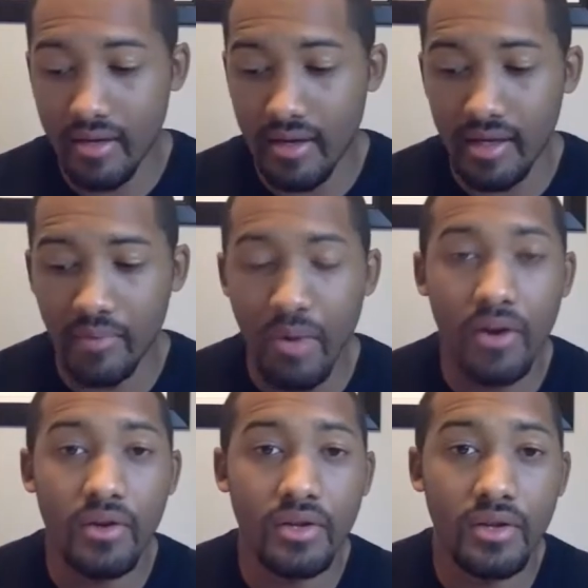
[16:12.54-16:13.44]
spot
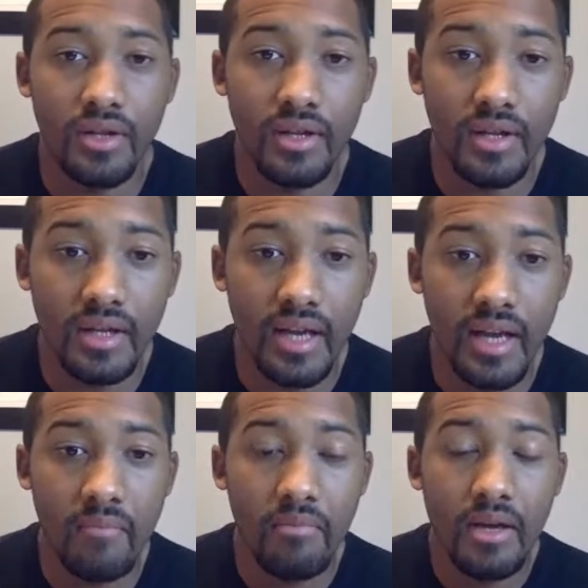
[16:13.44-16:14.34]
onto the
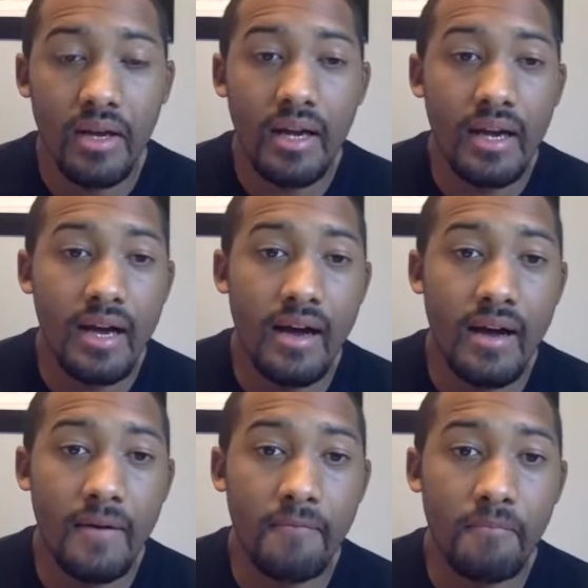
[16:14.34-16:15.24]
team,
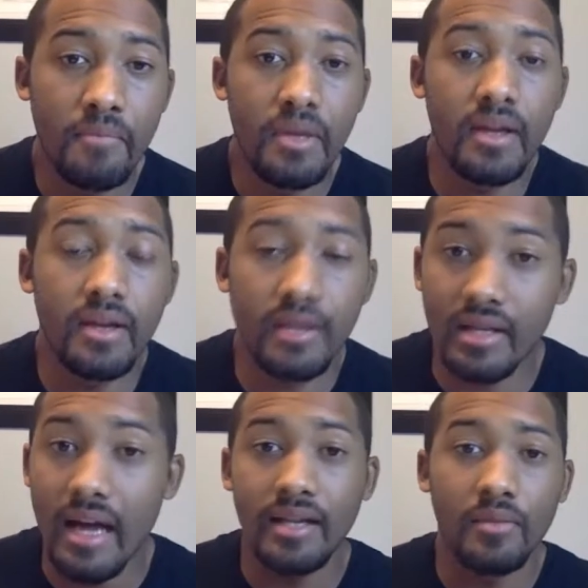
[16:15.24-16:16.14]
being
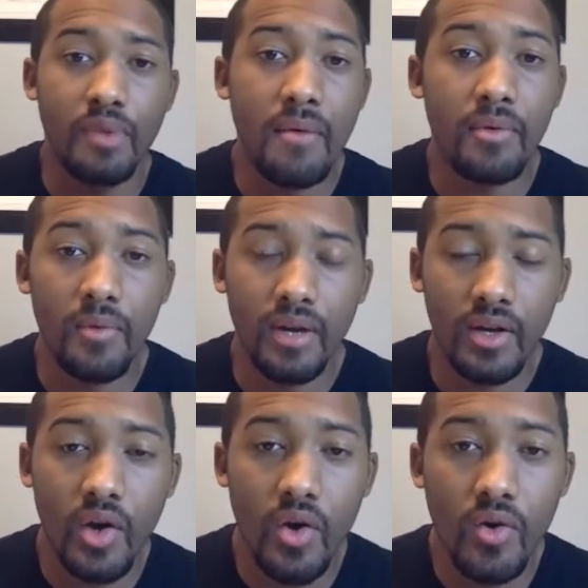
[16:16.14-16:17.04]
slotted to probably win a
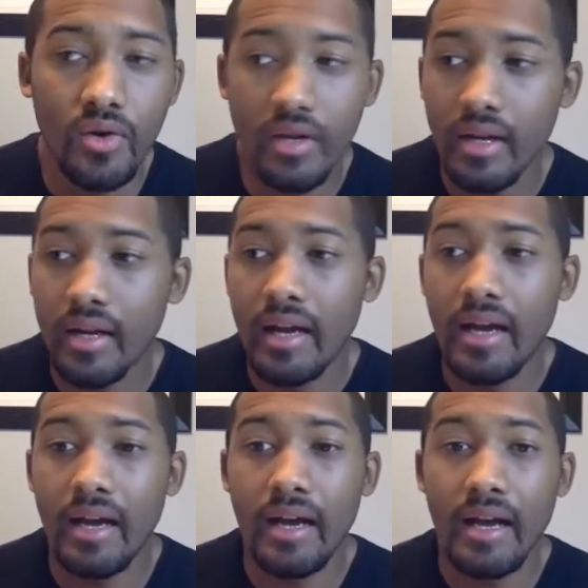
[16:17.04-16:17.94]
gold
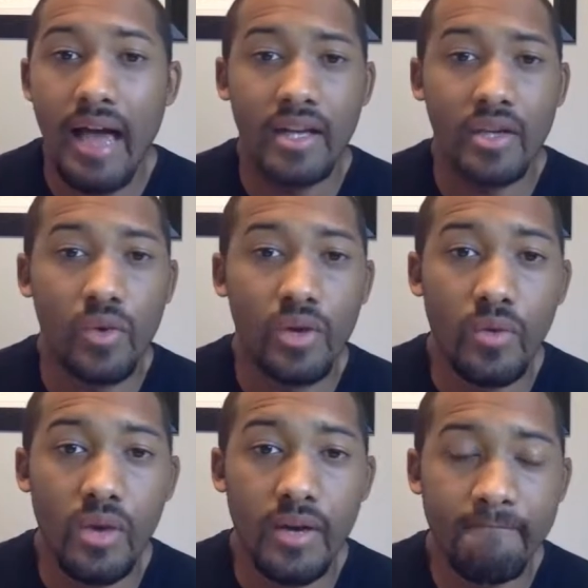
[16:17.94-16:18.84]
at
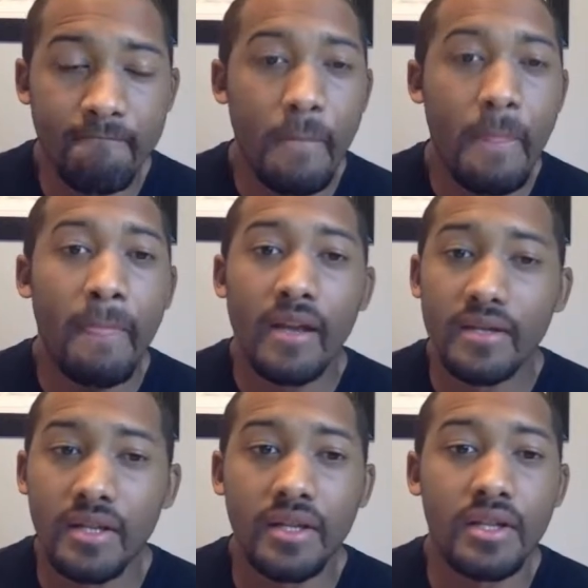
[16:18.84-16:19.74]
21.
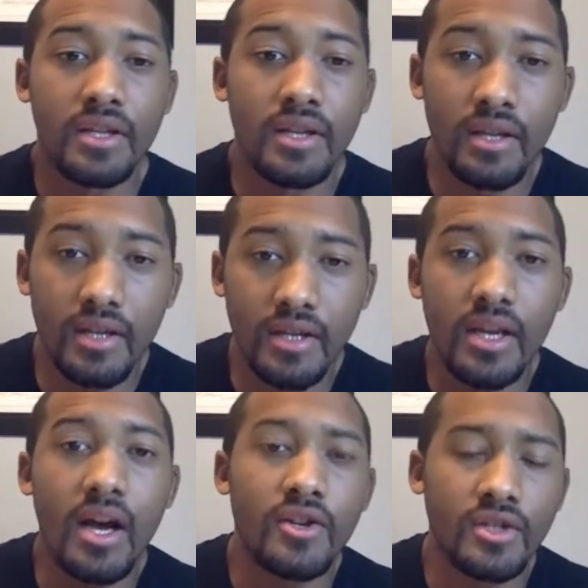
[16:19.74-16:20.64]
She
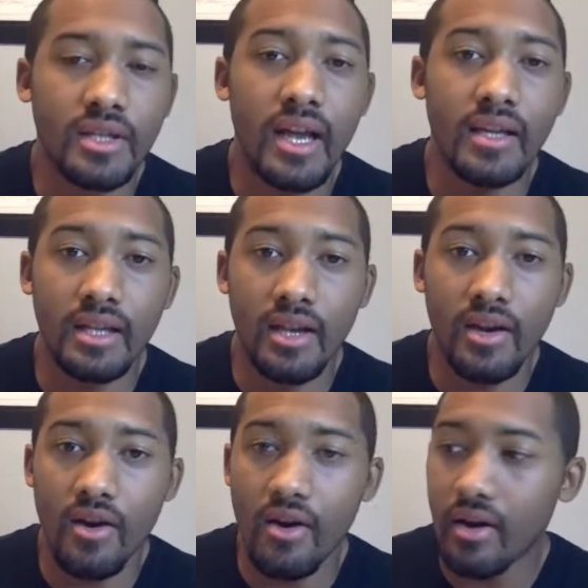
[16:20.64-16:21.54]
understands that
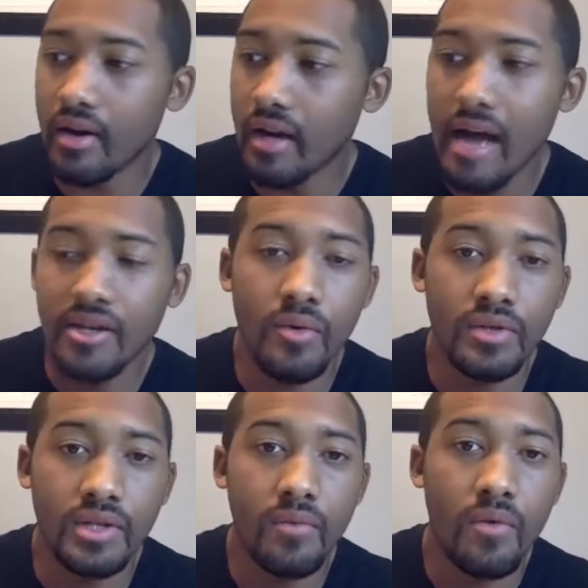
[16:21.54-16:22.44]
there are
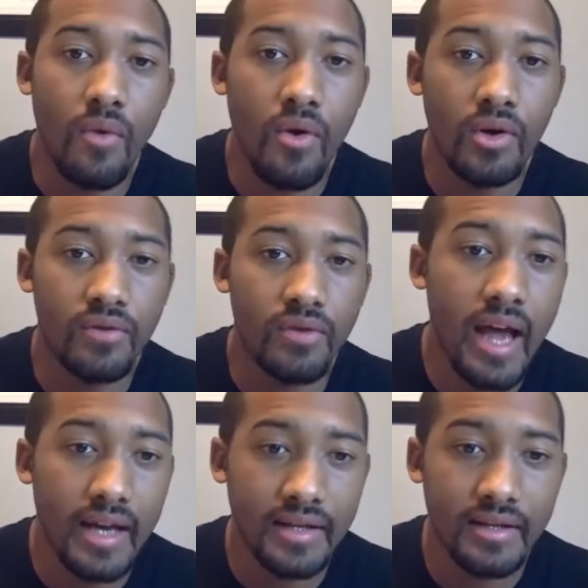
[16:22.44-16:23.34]
consequences and rewards for
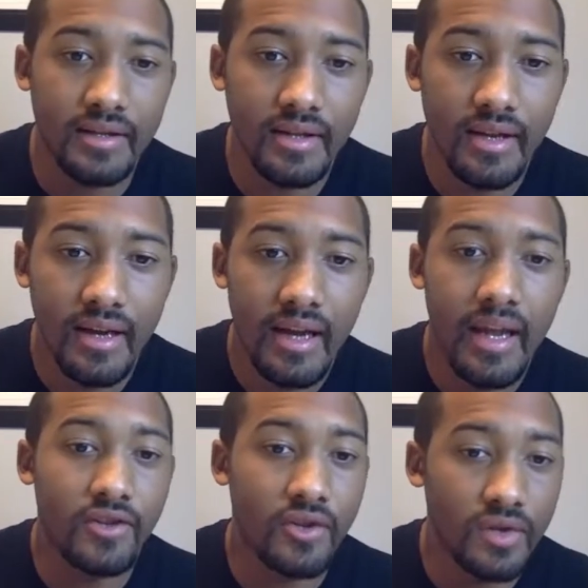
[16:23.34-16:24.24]
actions.
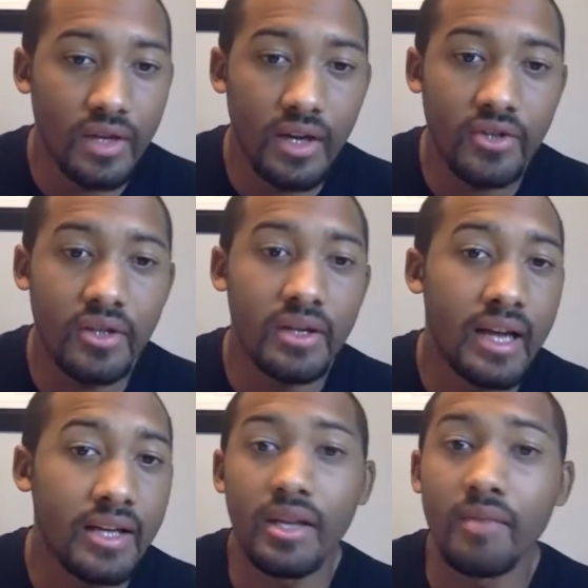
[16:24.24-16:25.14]
And so she understood
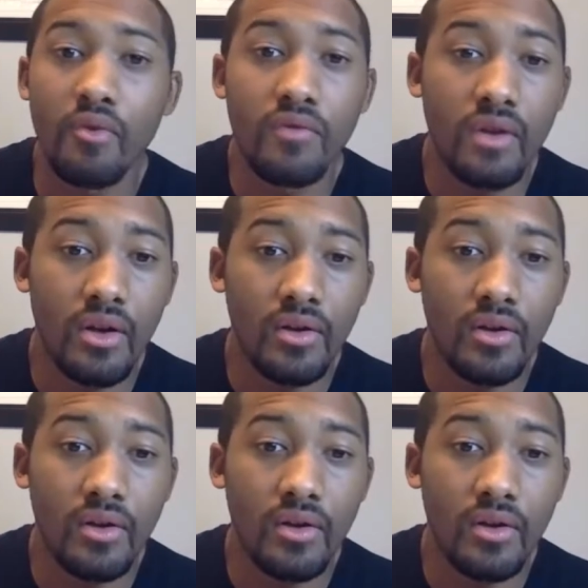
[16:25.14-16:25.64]
that. She's moved on.